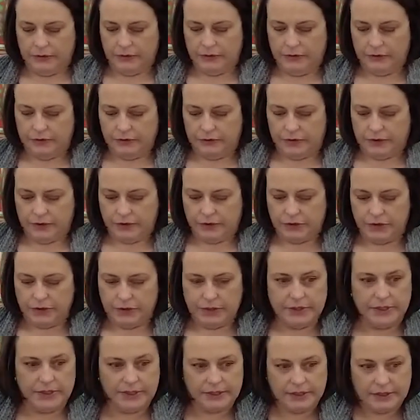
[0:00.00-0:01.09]
Two inches.
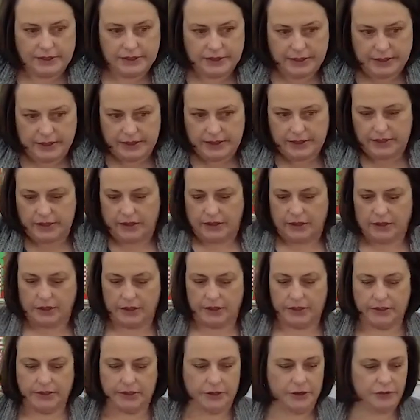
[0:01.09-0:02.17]
This is the
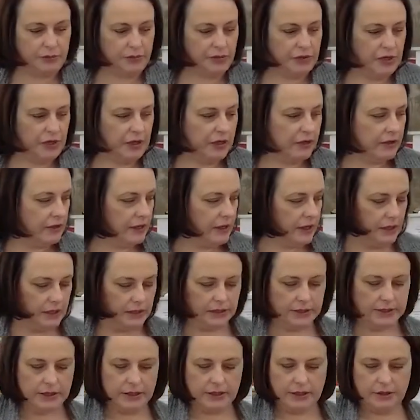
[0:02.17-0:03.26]
darkest pink that
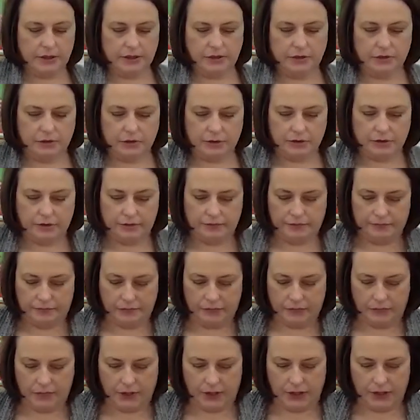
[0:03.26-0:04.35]
is in your
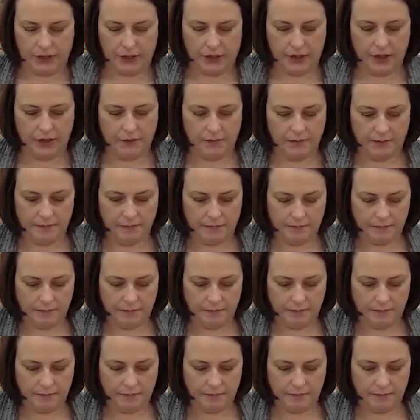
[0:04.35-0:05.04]
kit.